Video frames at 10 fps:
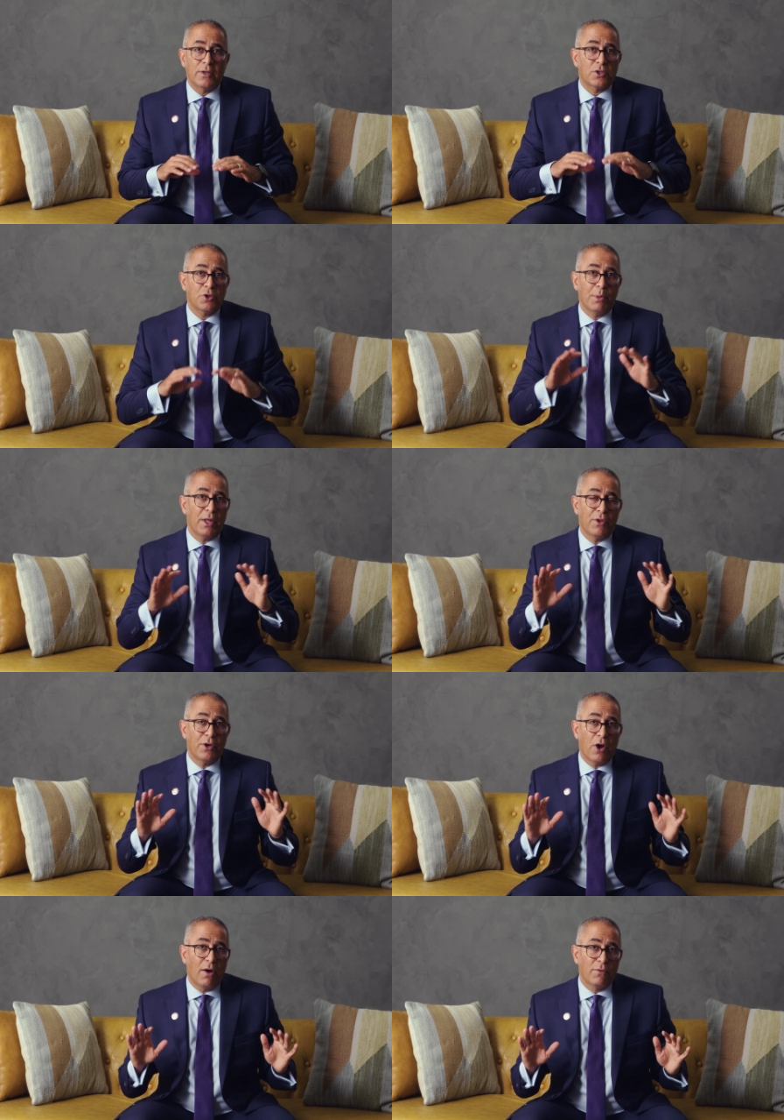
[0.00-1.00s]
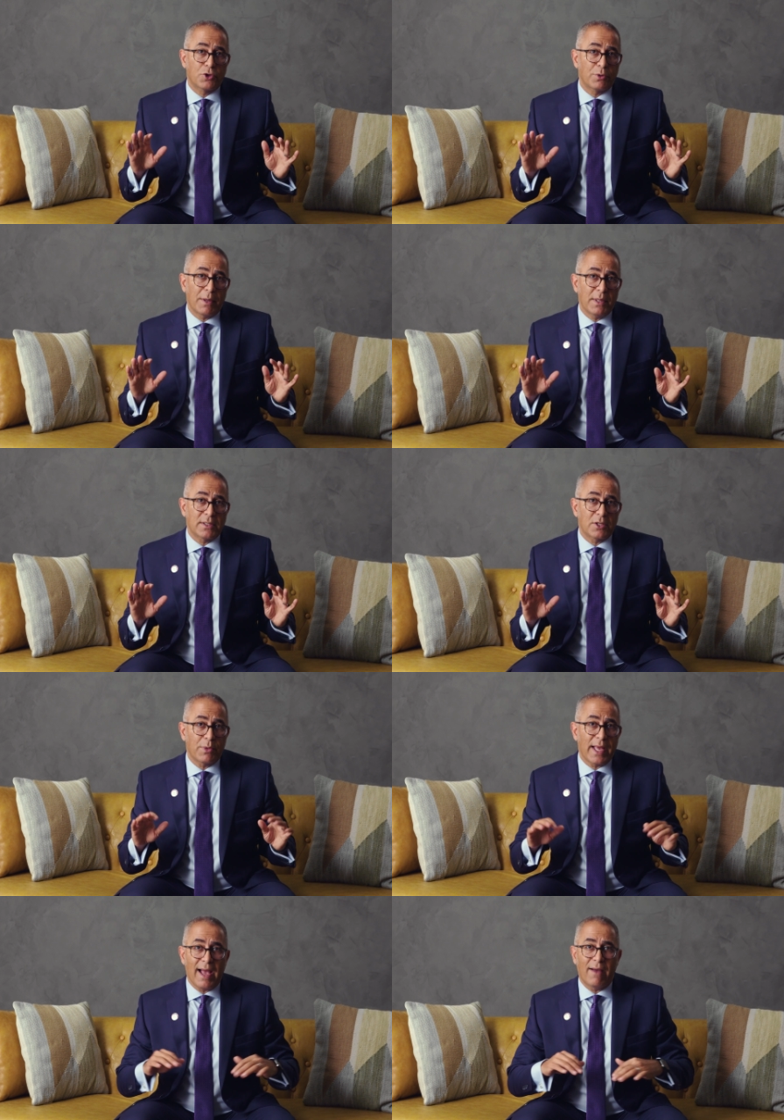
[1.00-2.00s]
so many of the novel treatments that
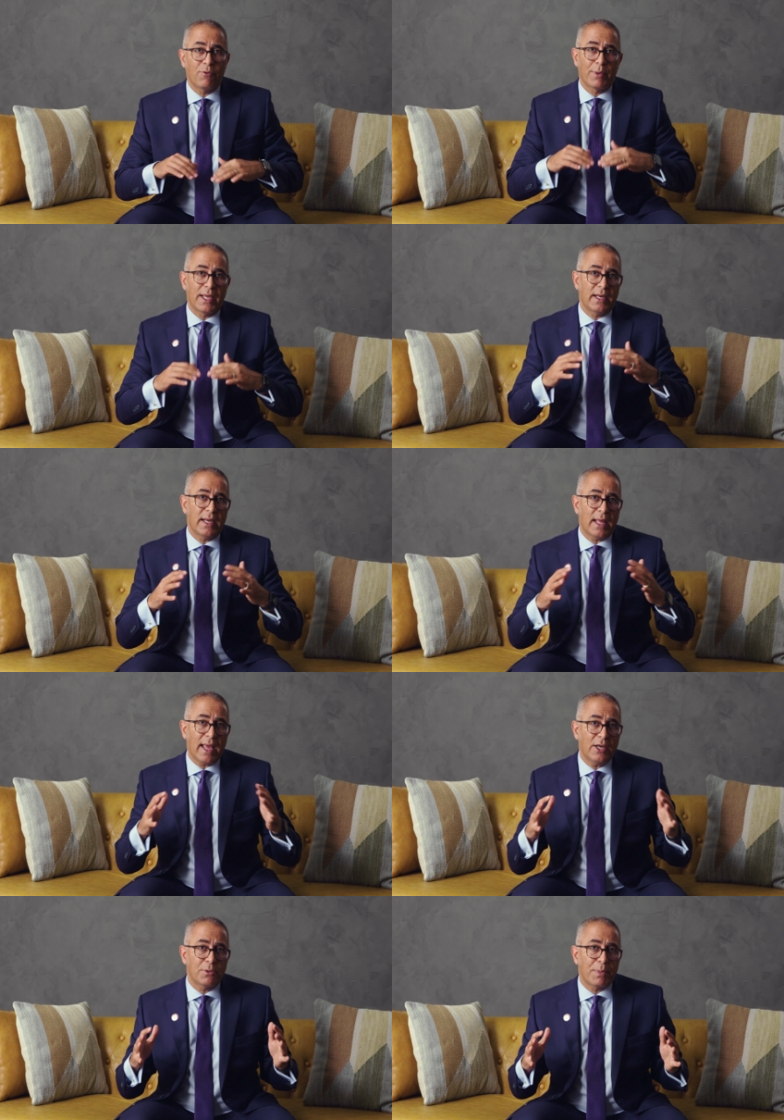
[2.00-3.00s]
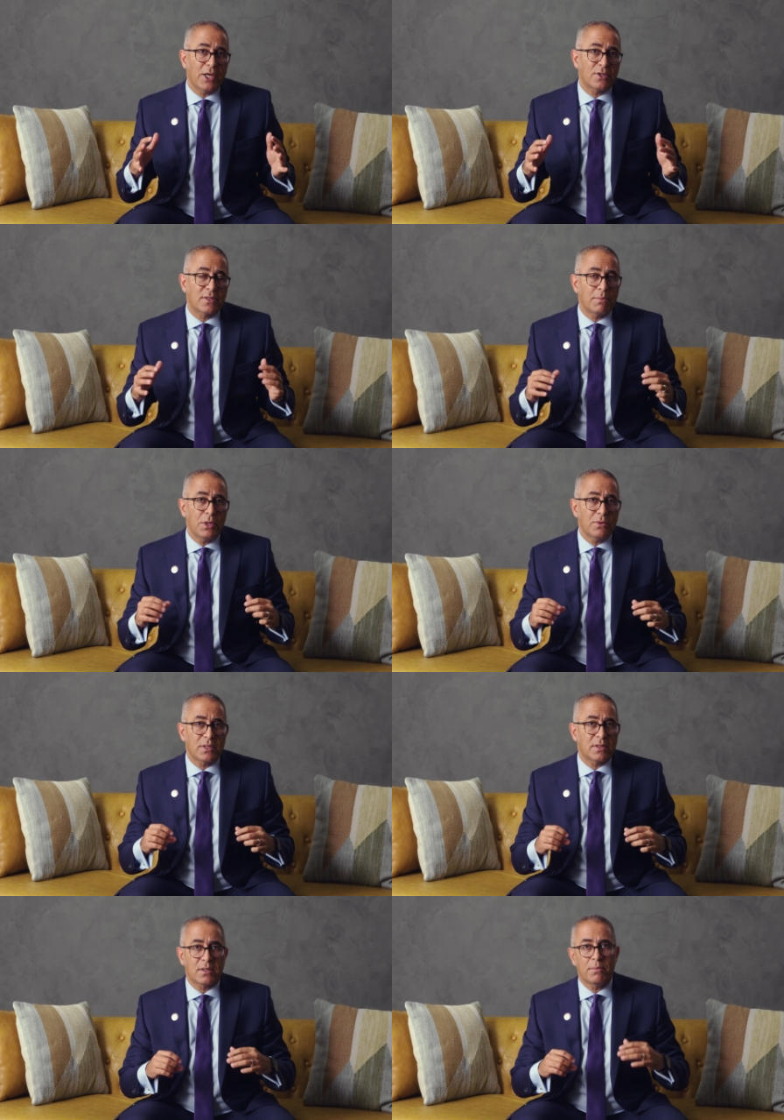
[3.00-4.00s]
we have where we can engage a patient's immune
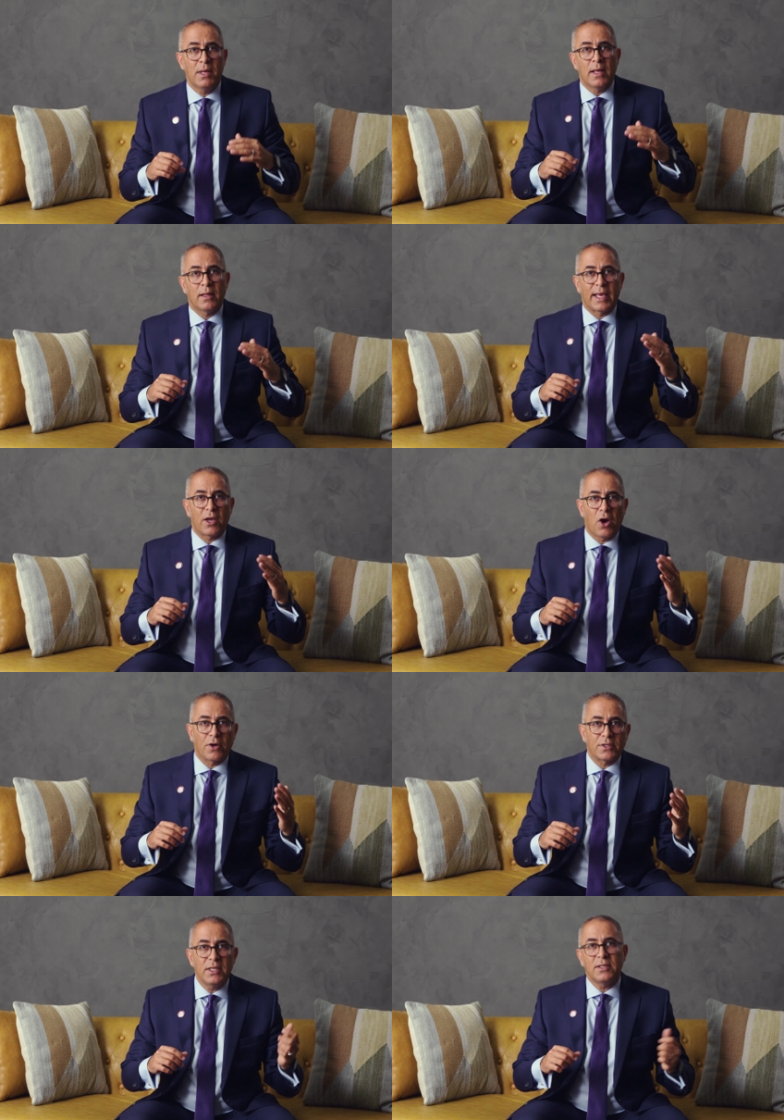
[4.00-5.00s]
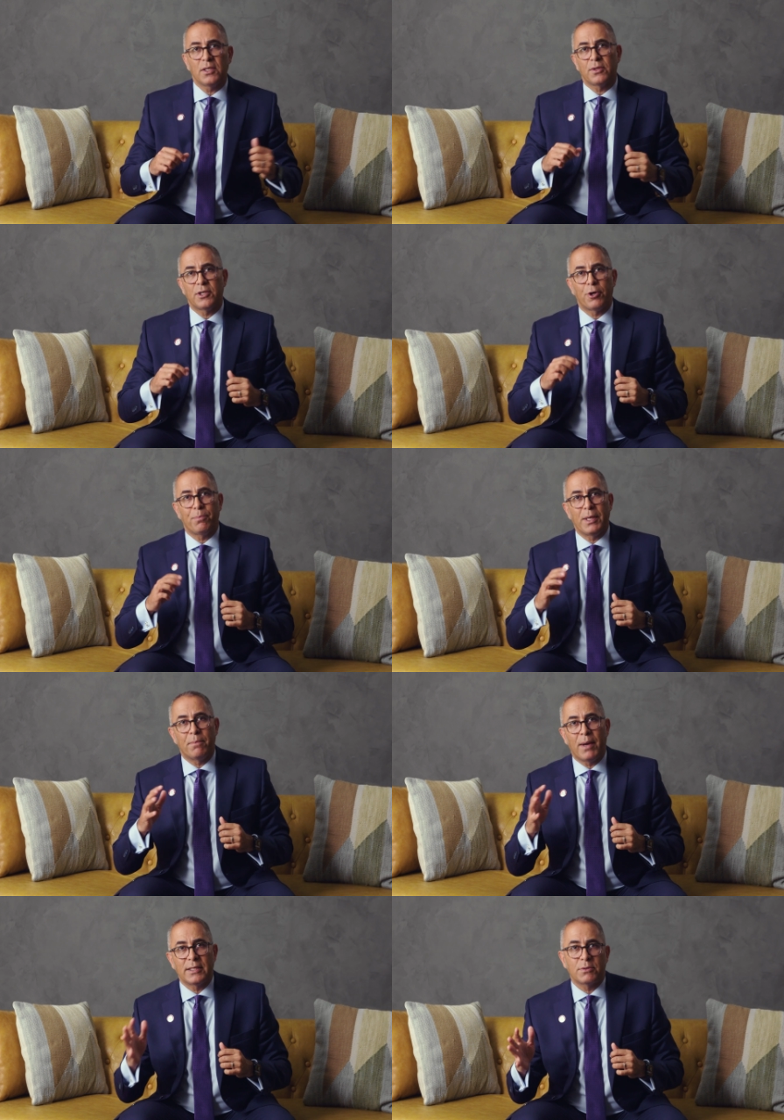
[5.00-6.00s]
system, like CAR T-cell therapy
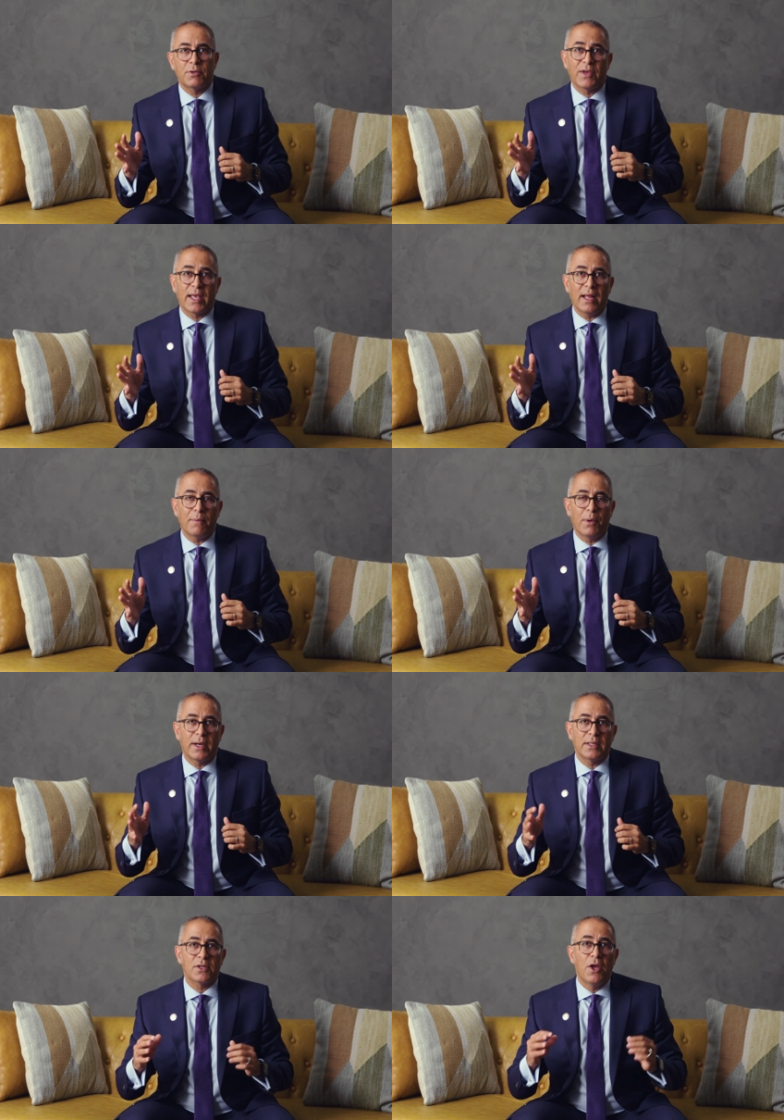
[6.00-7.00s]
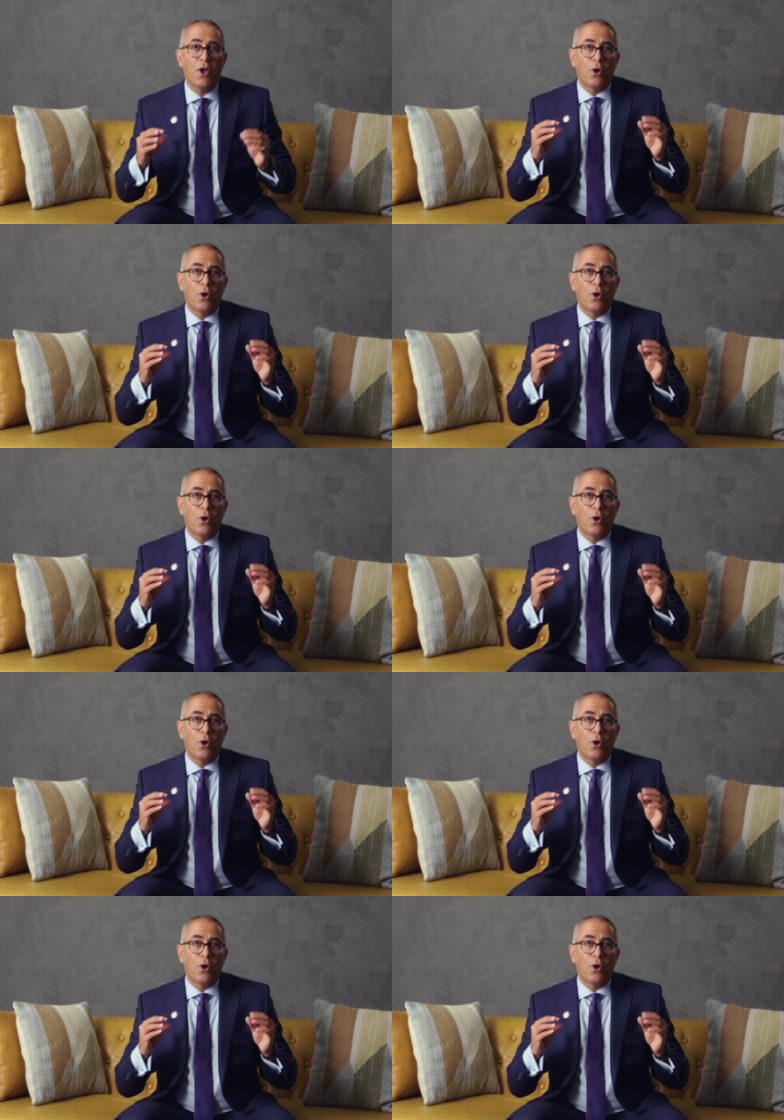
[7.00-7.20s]
and bispecific antibodies,